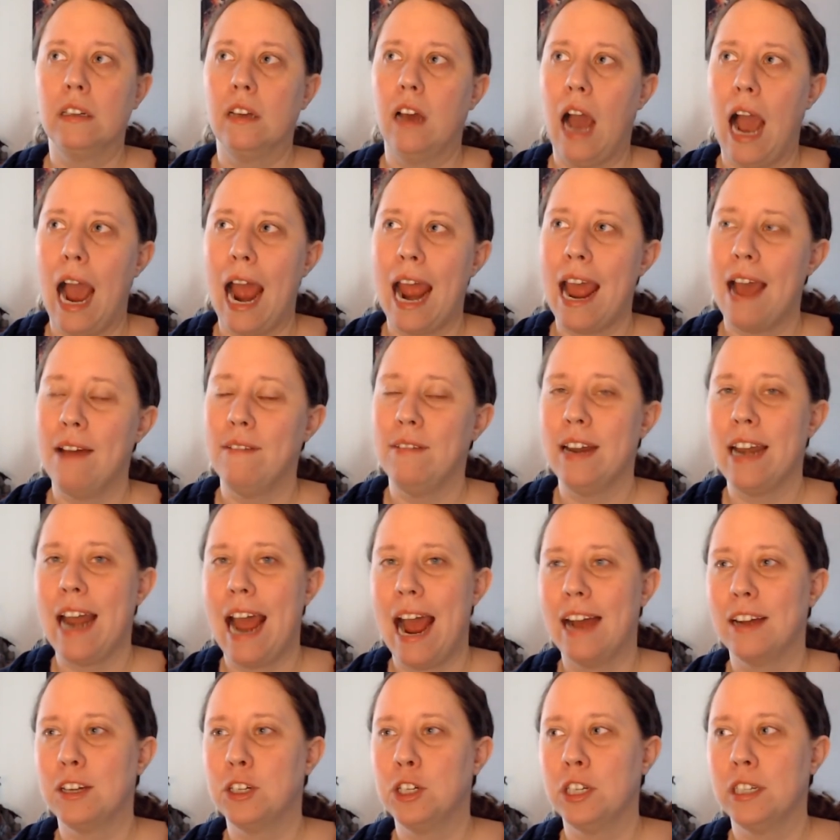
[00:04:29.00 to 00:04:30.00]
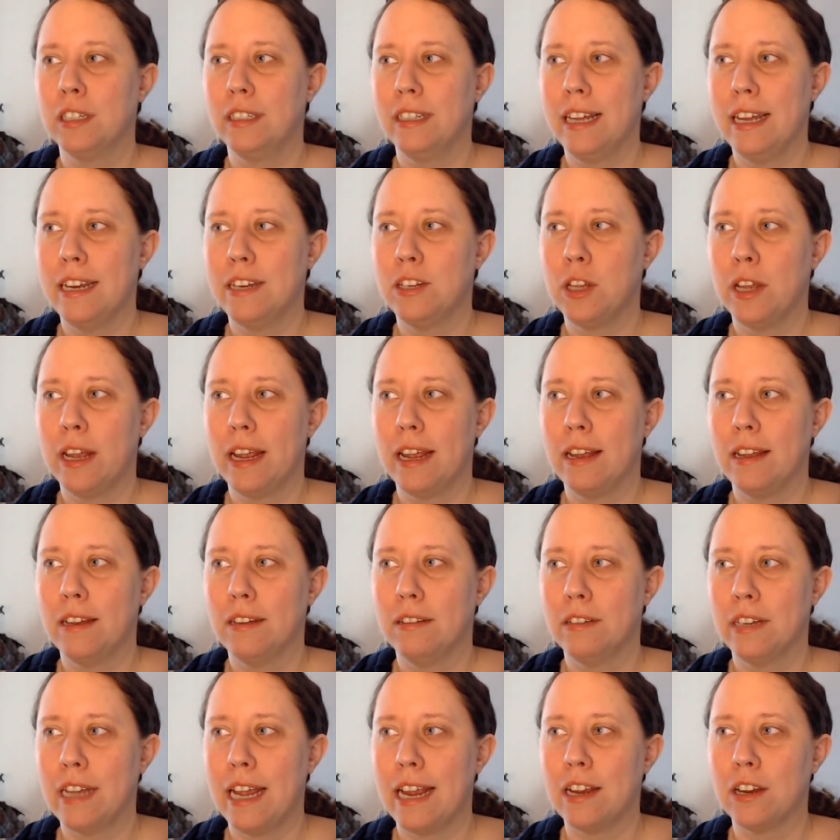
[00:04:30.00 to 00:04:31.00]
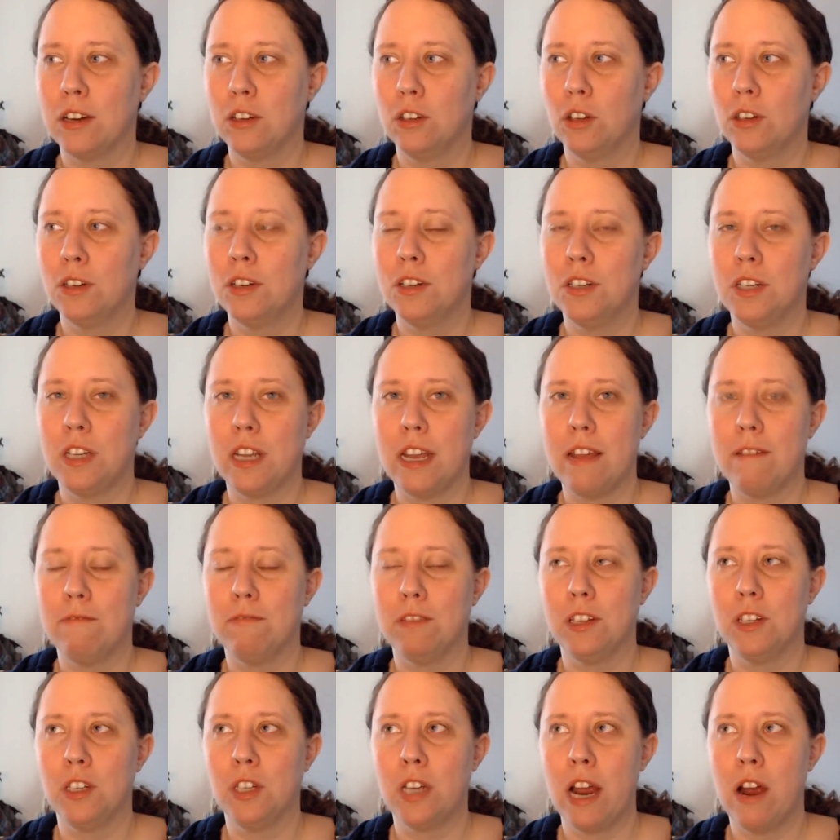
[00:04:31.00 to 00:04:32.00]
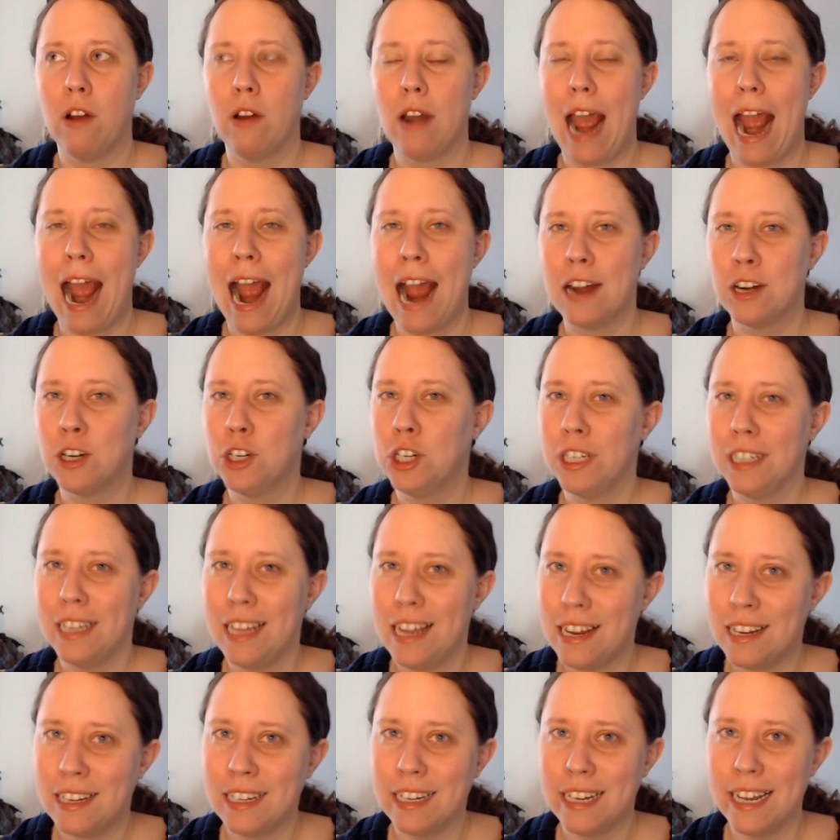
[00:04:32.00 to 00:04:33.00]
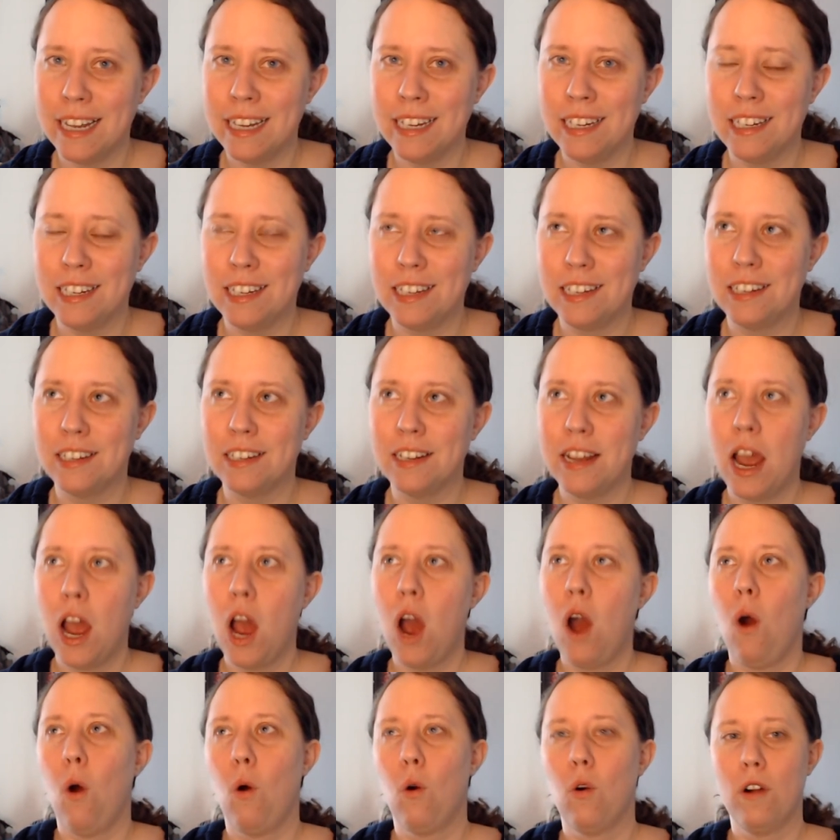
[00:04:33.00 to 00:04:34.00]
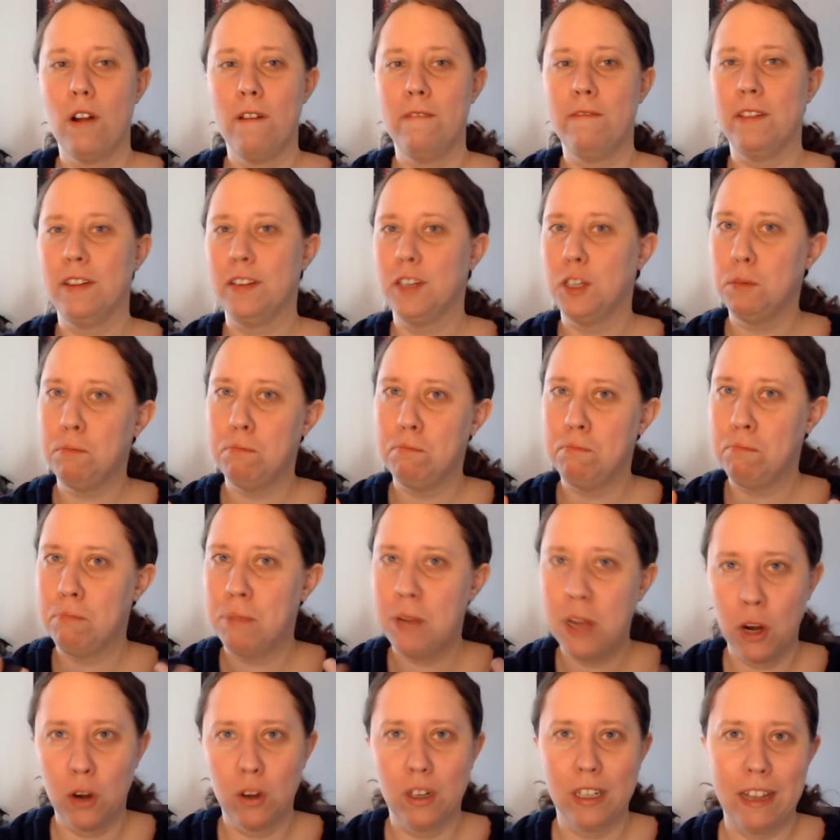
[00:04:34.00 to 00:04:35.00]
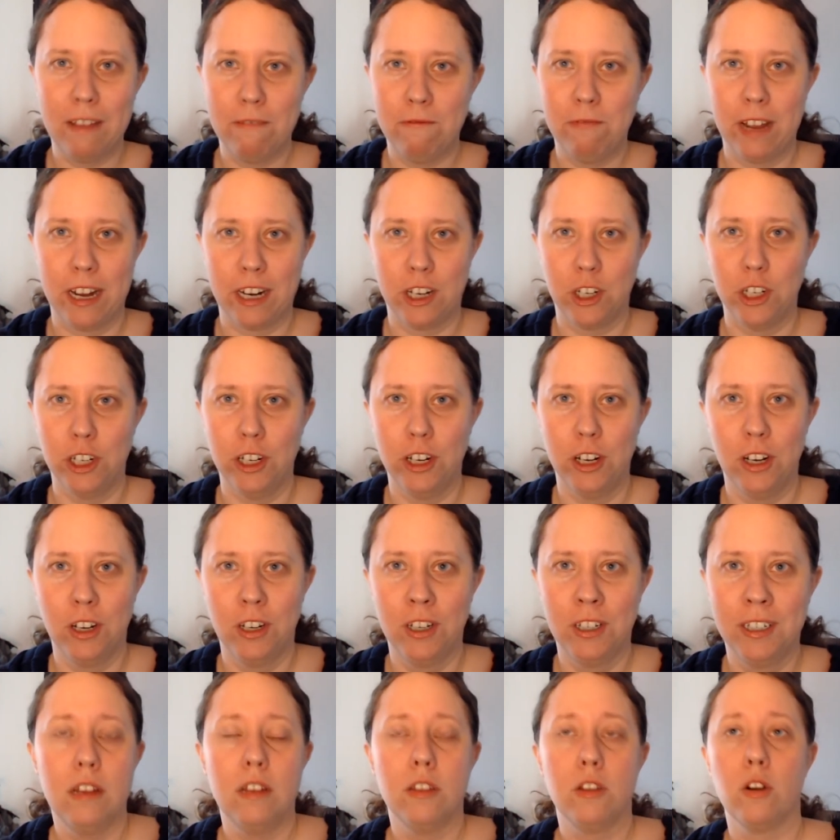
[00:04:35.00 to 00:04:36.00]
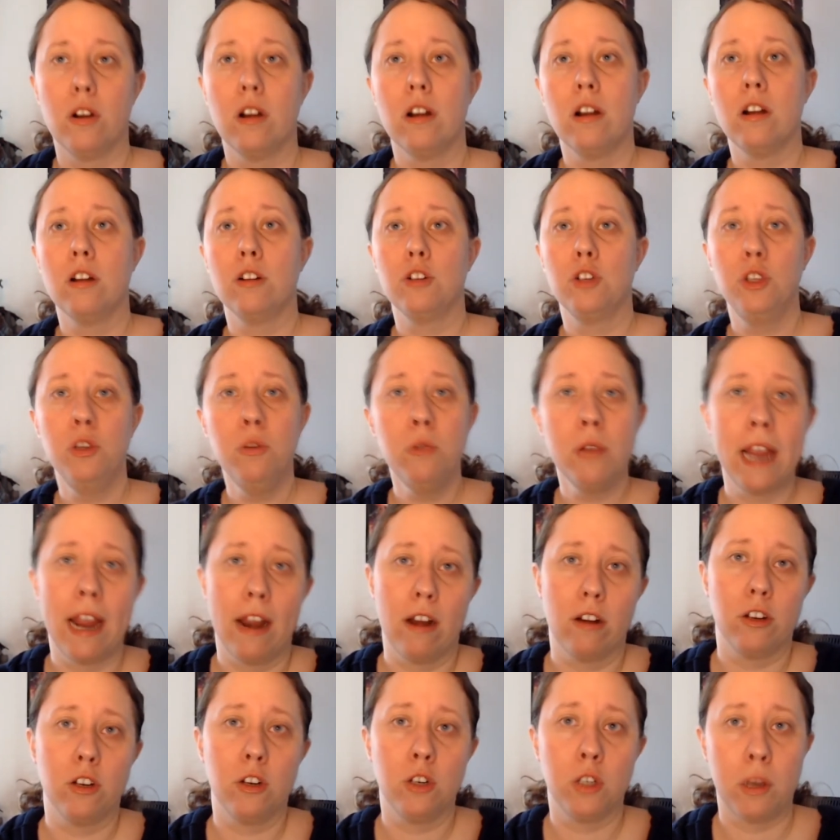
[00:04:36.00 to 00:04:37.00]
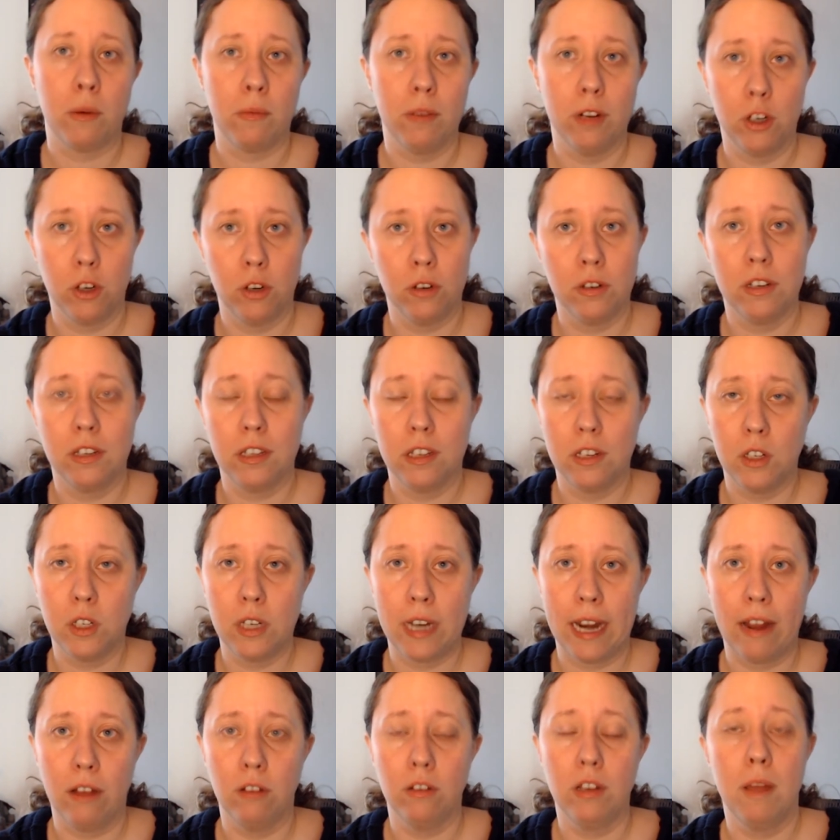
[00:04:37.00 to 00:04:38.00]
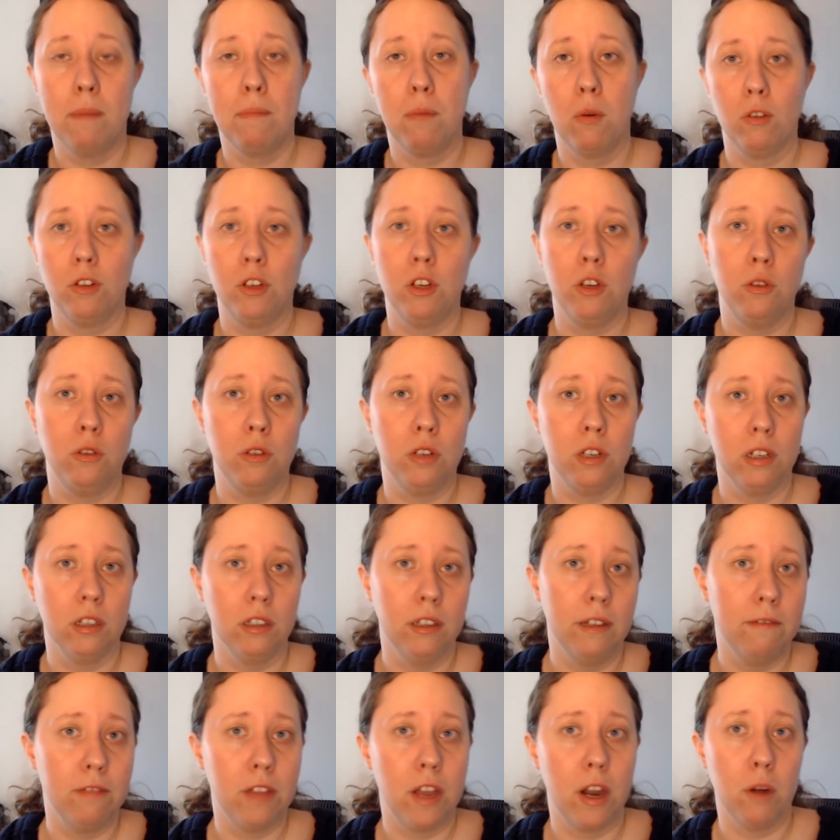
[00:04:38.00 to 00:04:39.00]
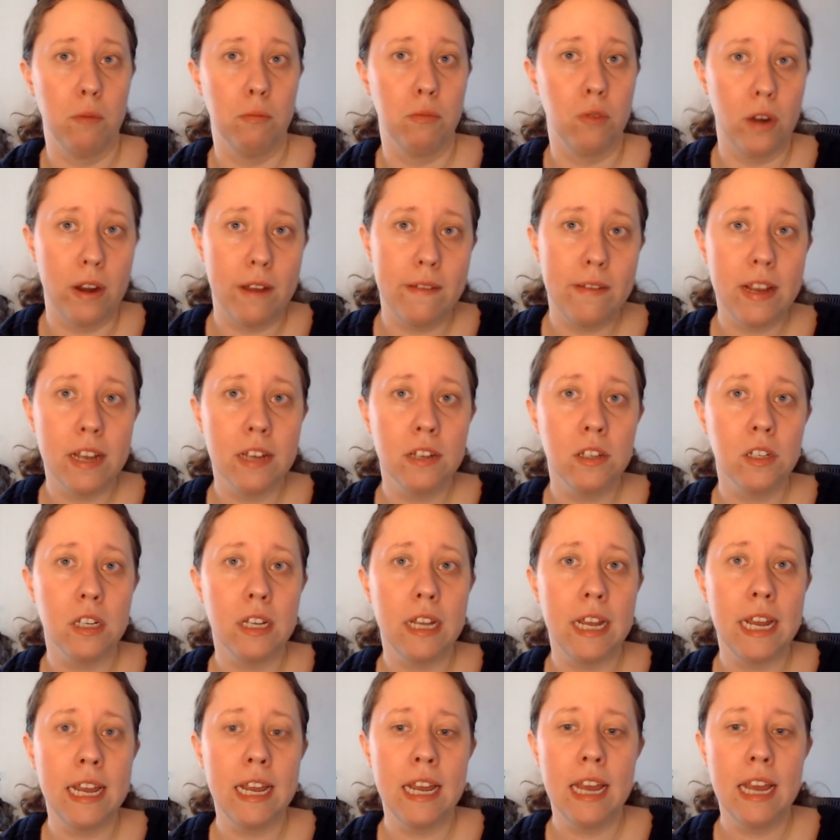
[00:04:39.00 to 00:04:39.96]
haven't actually taken a look to see if this town actually exists or if it's purely fictional. There are 2 characters that return to this town that both used to live there previously.